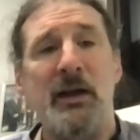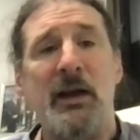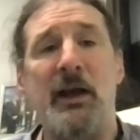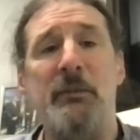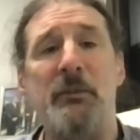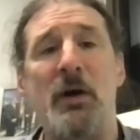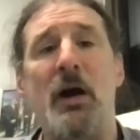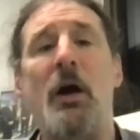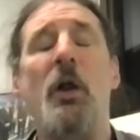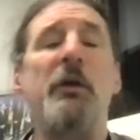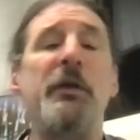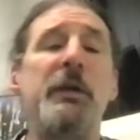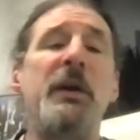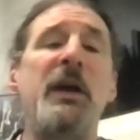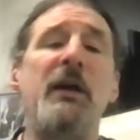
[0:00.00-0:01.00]
And all of
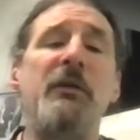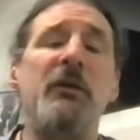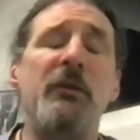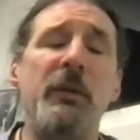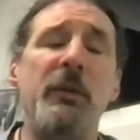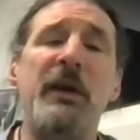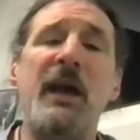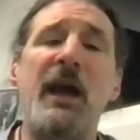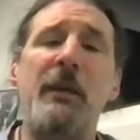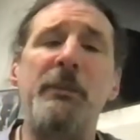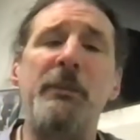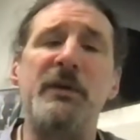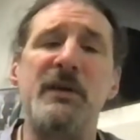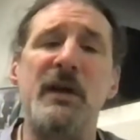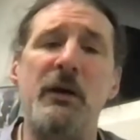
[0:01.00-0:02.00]
the behavior from the gap
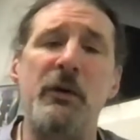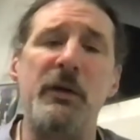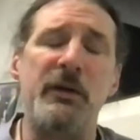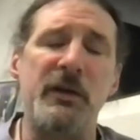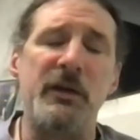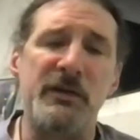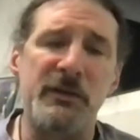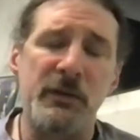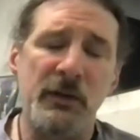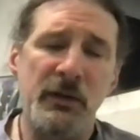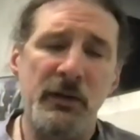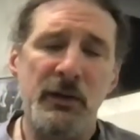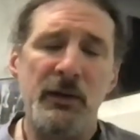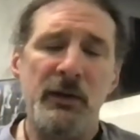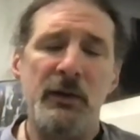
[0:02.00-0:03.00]
is now in this,
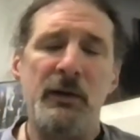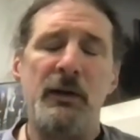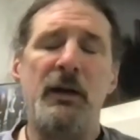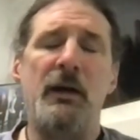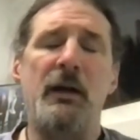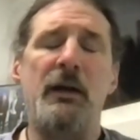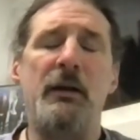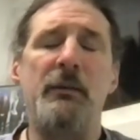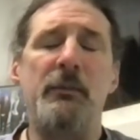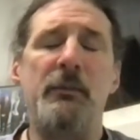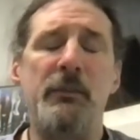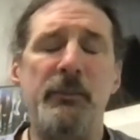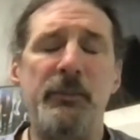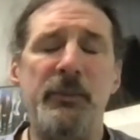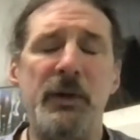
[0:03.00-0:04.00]
um,
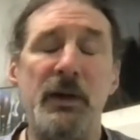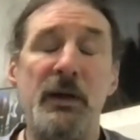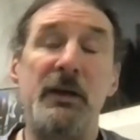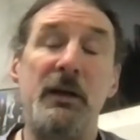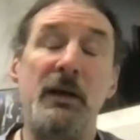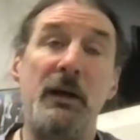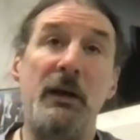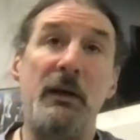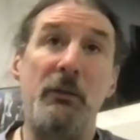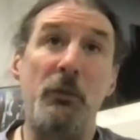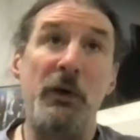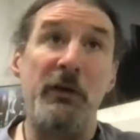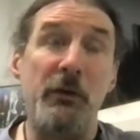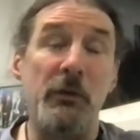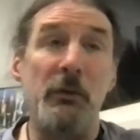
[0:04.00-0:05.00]
it,
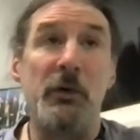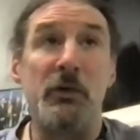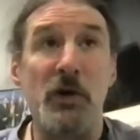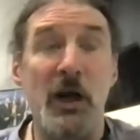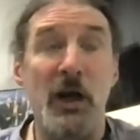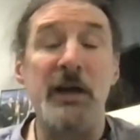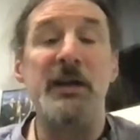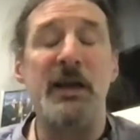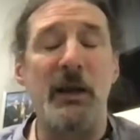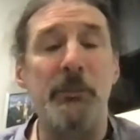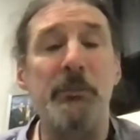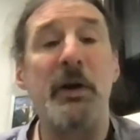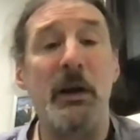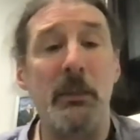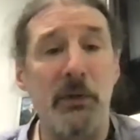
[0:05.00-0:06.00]
we, we're trying to
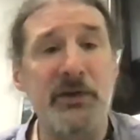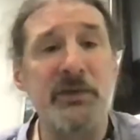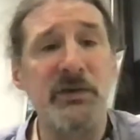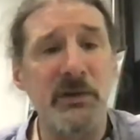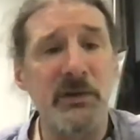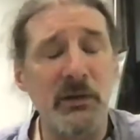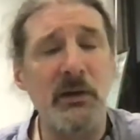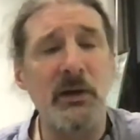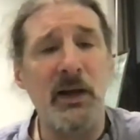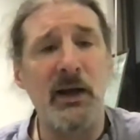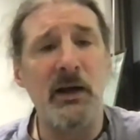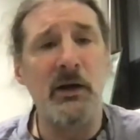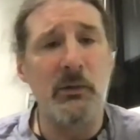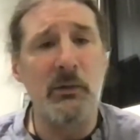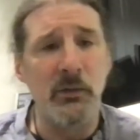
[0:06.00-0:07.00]
get published
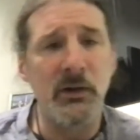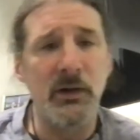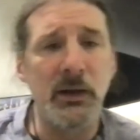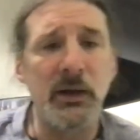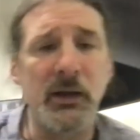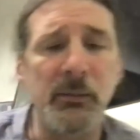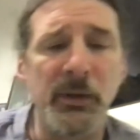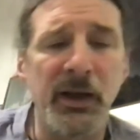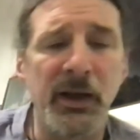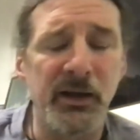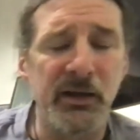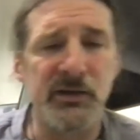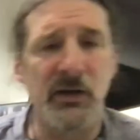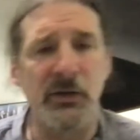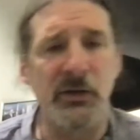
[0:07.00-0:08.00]
now um, and
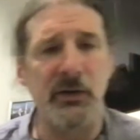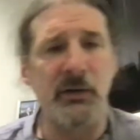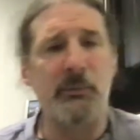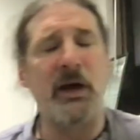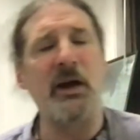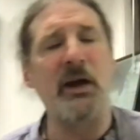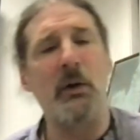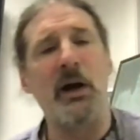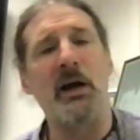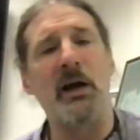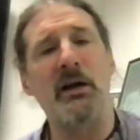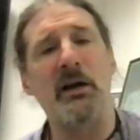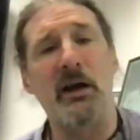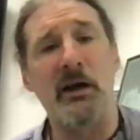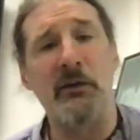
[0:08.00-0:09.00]
is on the
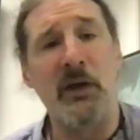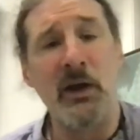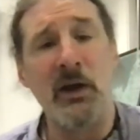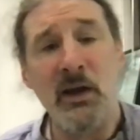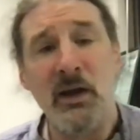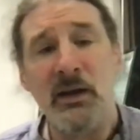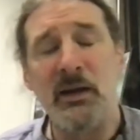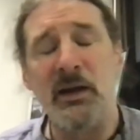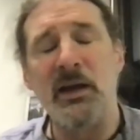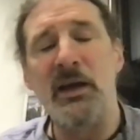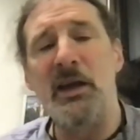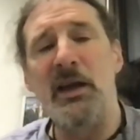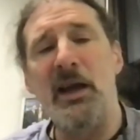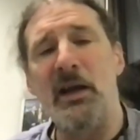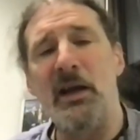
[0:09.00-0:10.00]
bioRxiv. The
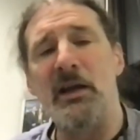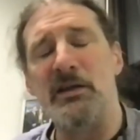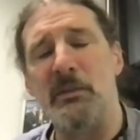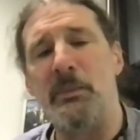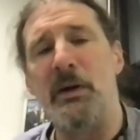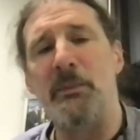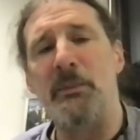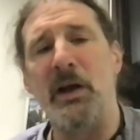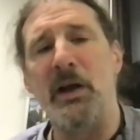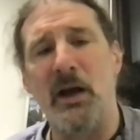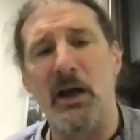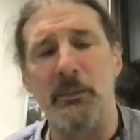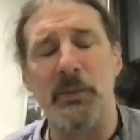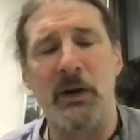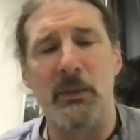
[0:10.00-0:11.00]
E8 is a bit
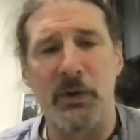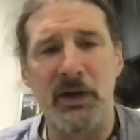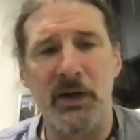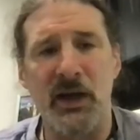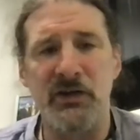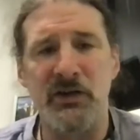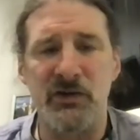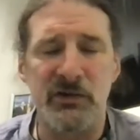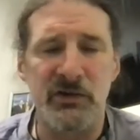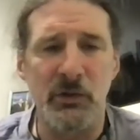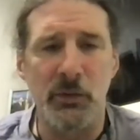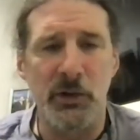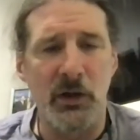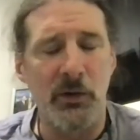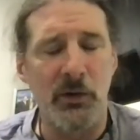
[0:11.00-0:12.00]
behind publication, so
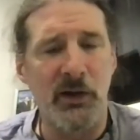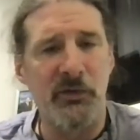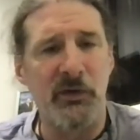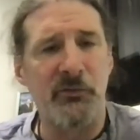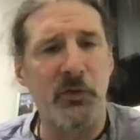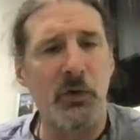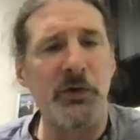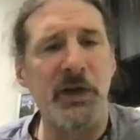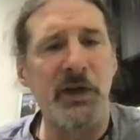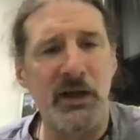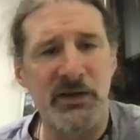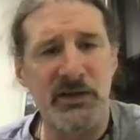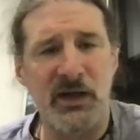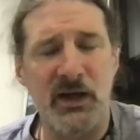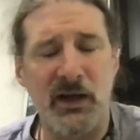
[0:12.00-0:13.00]
we don't have the full data
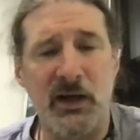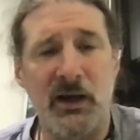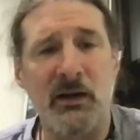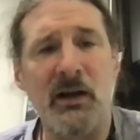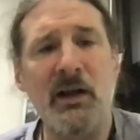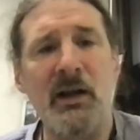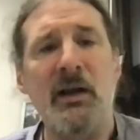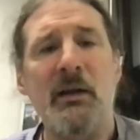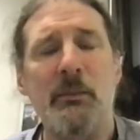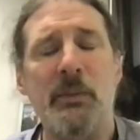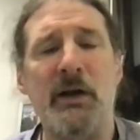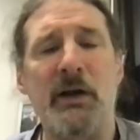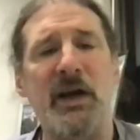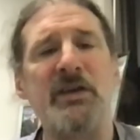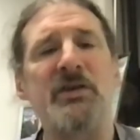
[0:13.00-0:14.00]
set yet, but
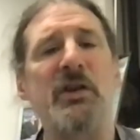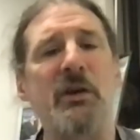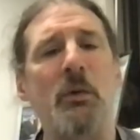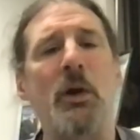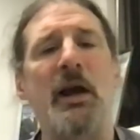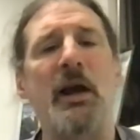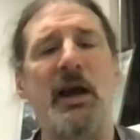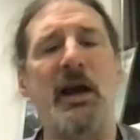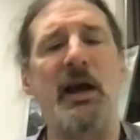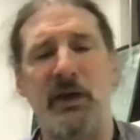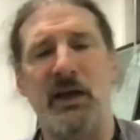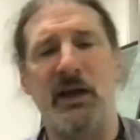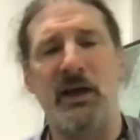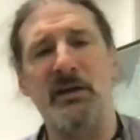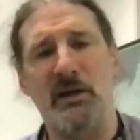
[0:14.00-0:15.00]
eventually we'll have
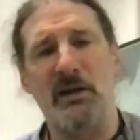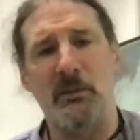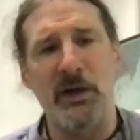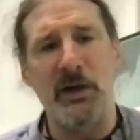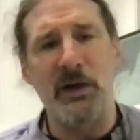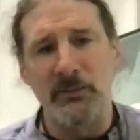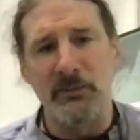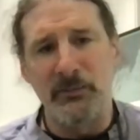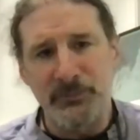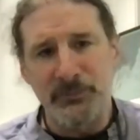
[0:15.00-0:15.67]
that to compare.